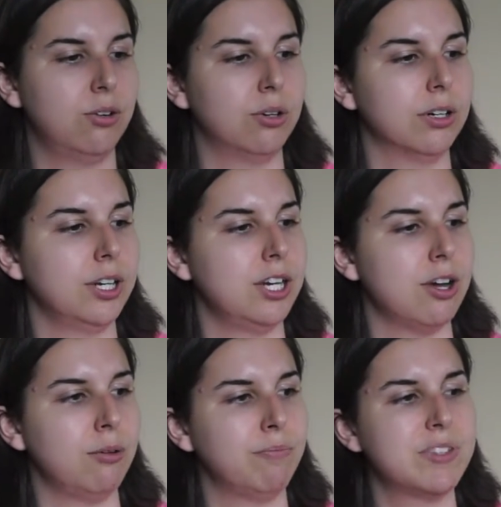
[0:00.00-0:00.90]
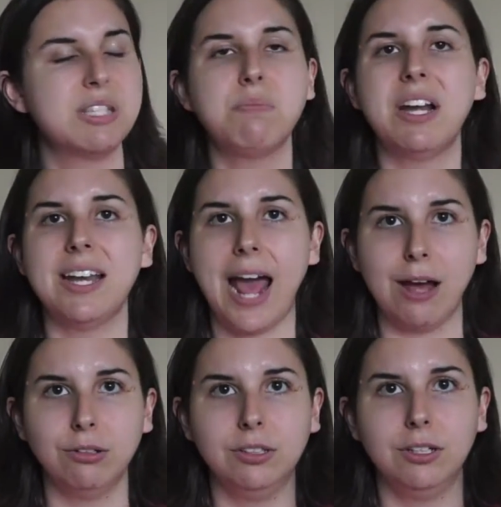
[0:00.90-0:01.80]
or you know spread it
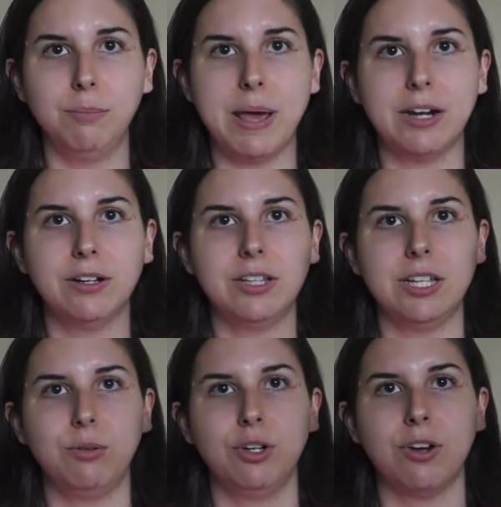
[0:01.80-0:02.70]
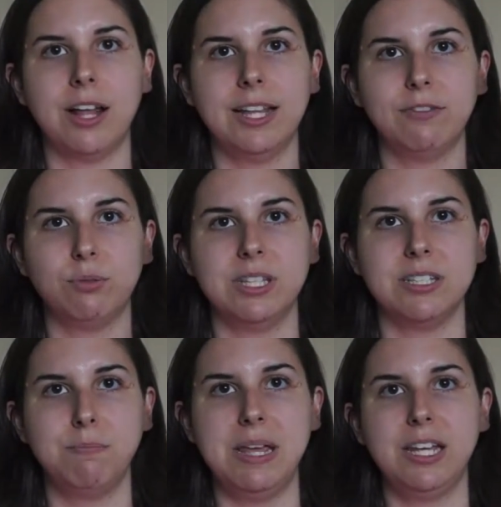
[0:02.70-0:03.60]
out a little better that you're not left with
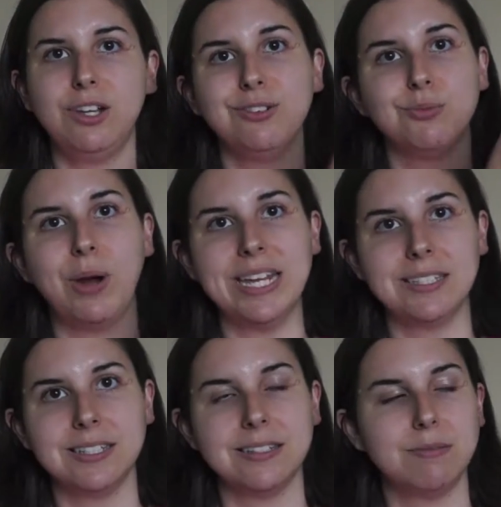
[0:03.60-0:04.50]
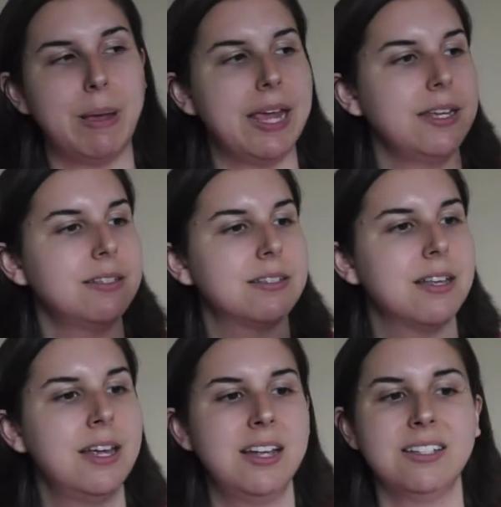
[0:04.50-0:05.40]
this big huge wasted
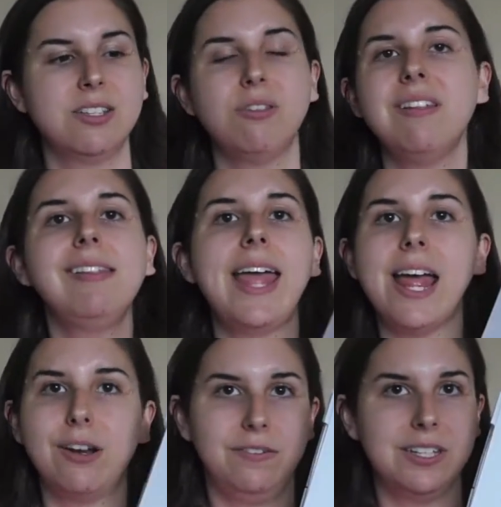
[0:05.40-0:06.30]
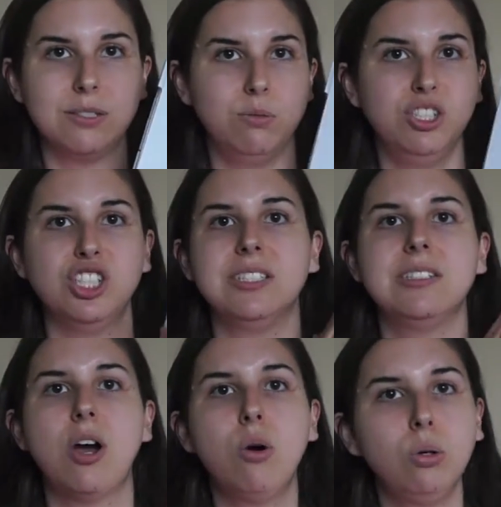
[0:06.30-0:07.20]
space so the layout of this one just
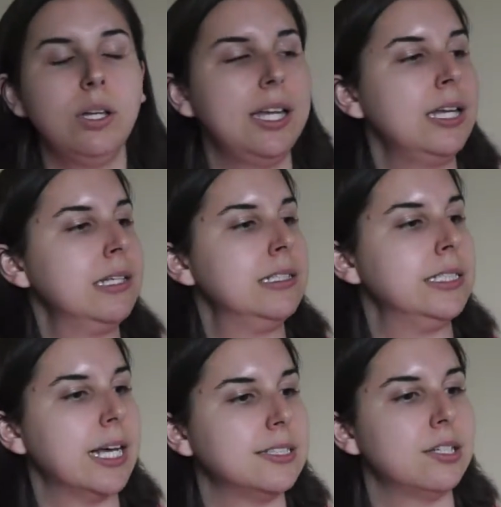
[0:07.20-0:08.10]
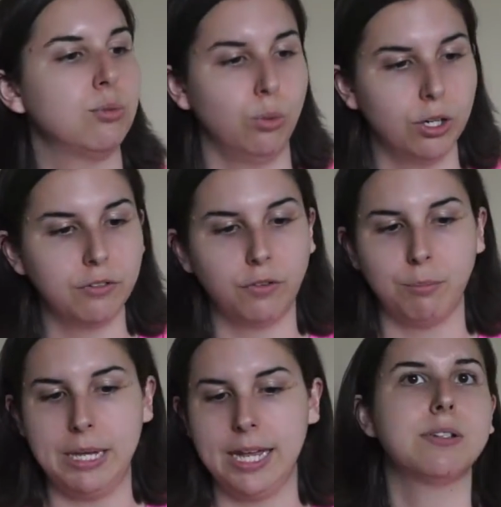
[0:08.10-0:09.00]
totally doesn't work for
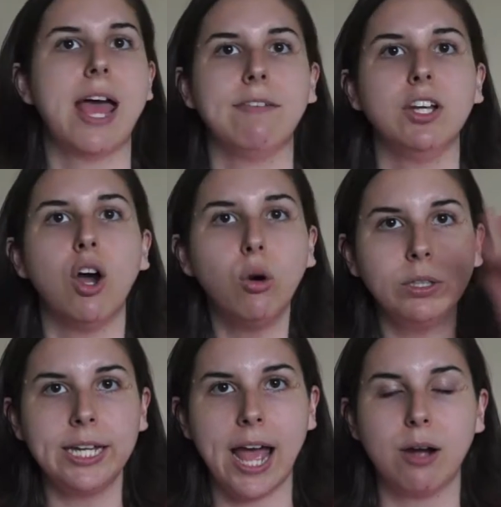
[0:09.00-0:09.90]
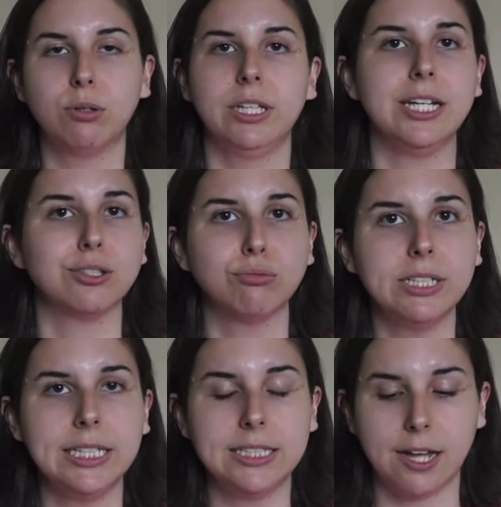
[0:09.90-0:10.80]
me having only hourly is
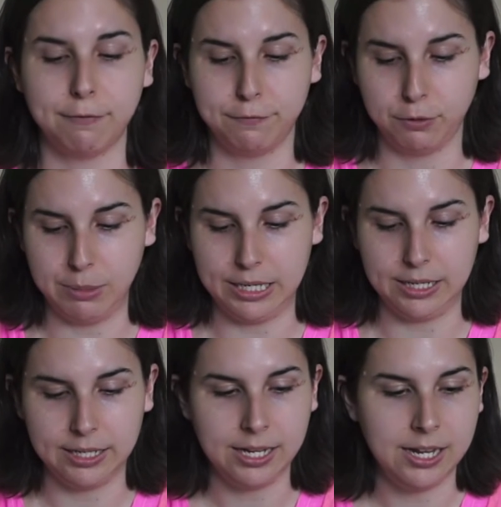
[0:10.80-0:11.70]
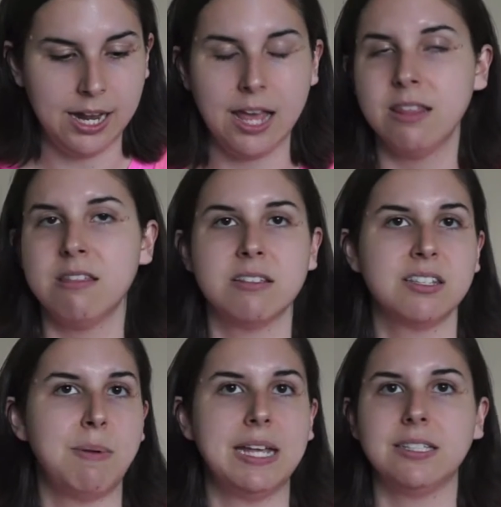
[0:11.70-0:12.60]
really tough for me and then the
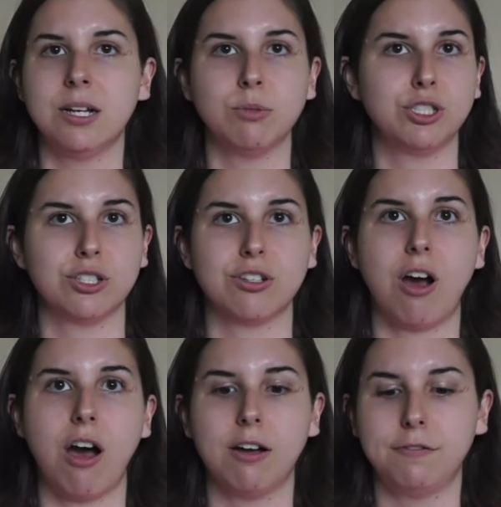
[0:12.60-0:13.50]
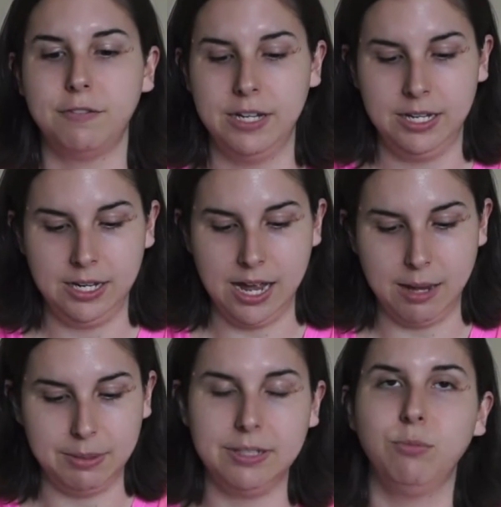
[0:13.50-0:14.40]
spacing was just off
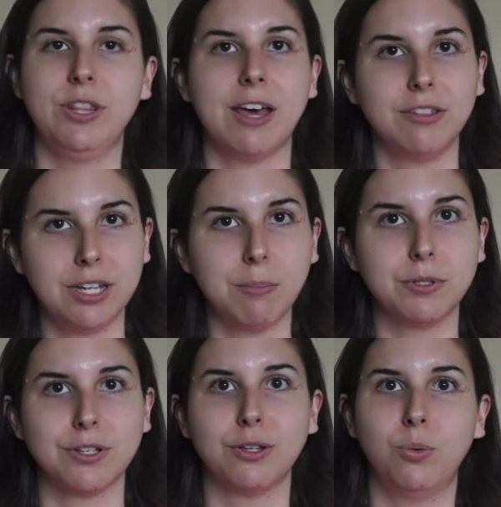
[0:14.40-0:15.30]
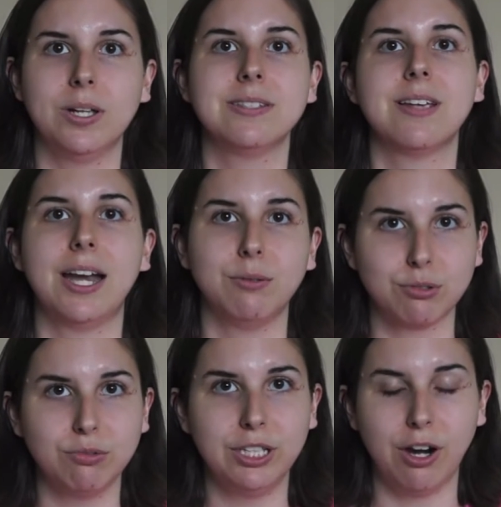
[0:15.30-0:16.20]
and without the numbers on the one side it
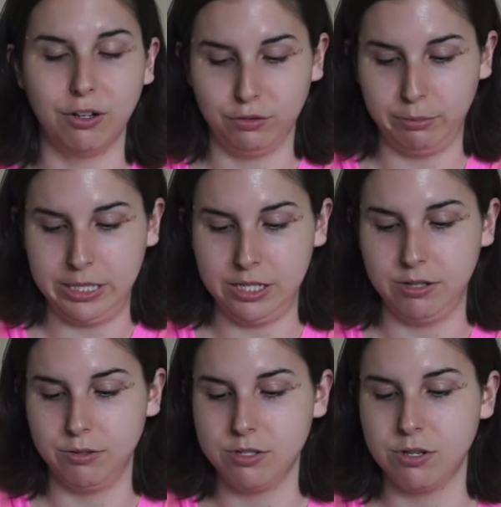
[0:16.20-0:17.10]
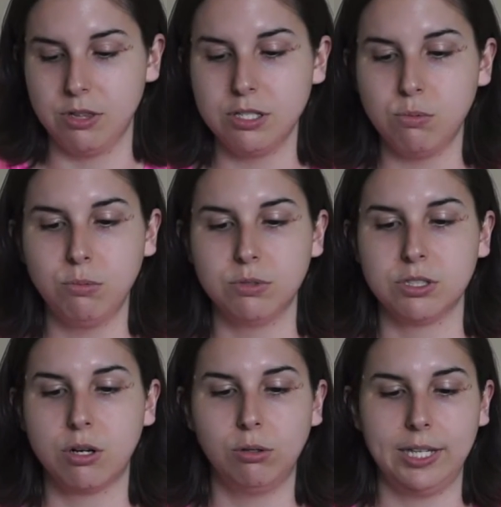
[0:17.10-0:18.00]
was really hard for me to use so this one was
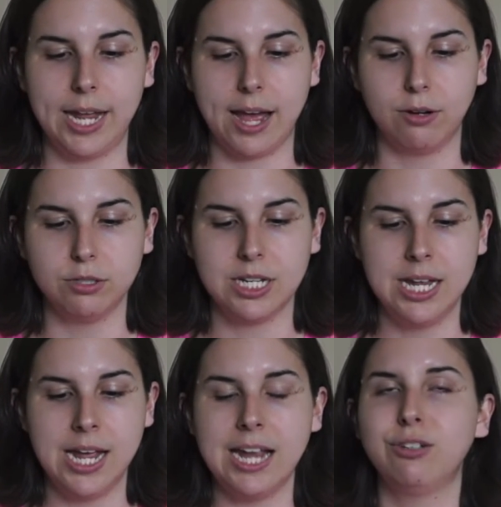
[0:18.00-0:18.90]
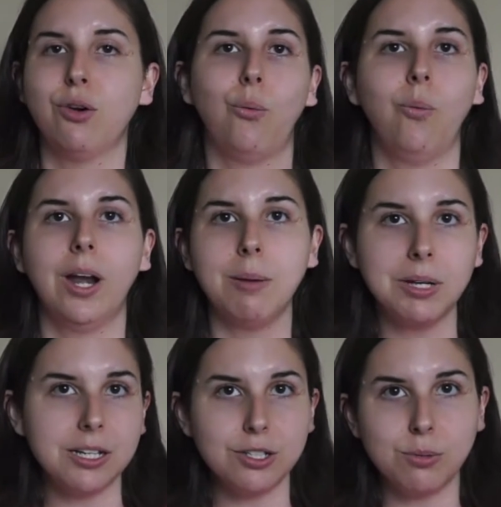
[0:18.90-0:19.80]
totally out i don't know what i'm
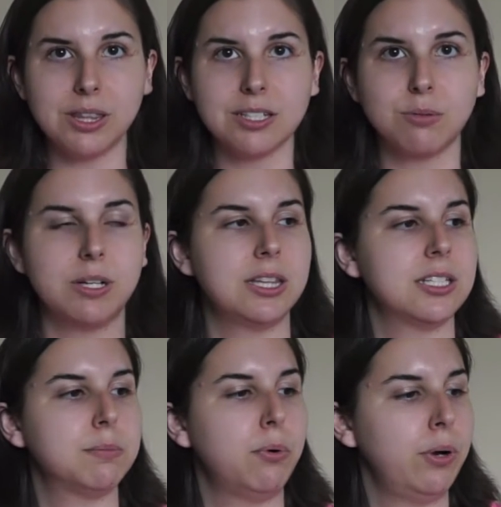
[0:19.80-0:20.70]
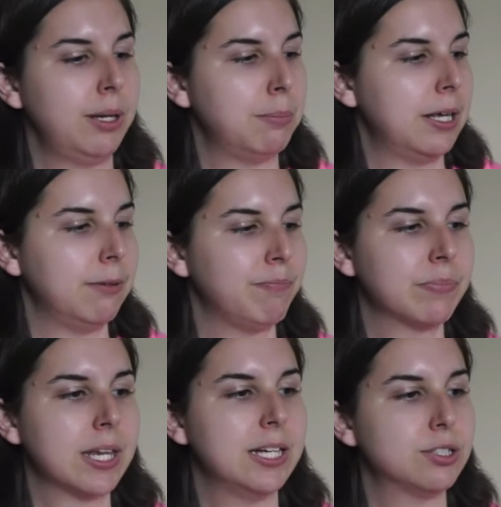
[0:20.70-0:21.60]
going to do with this one at this point but
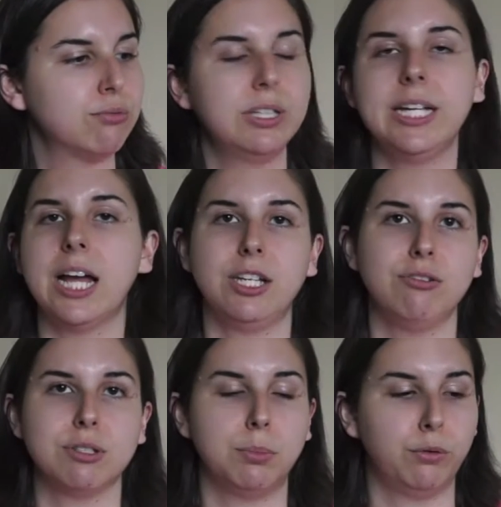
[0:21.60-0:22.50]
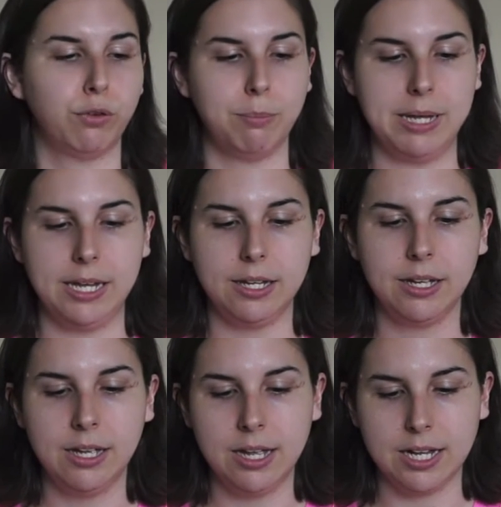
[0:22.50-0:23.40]
it's really unusable for me
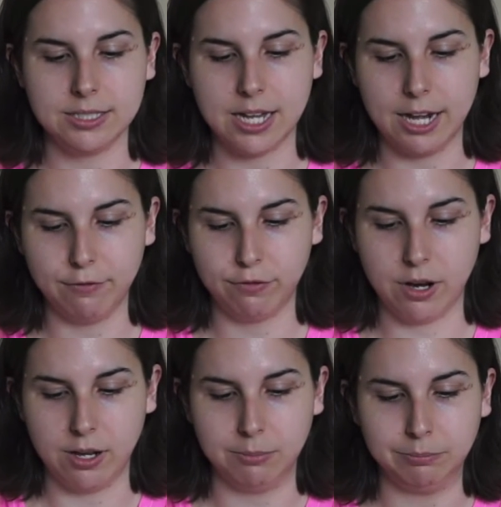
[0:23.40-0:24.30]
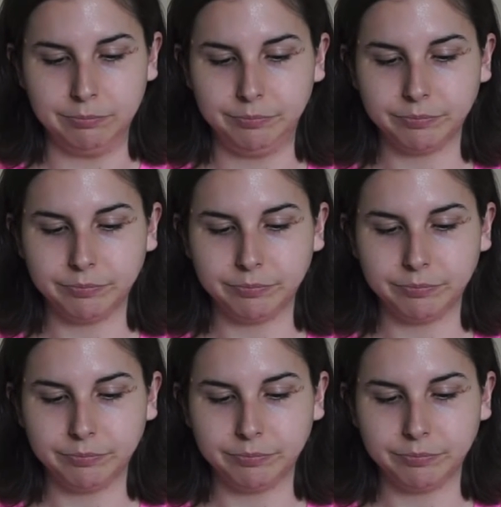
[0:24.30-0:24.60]
aside from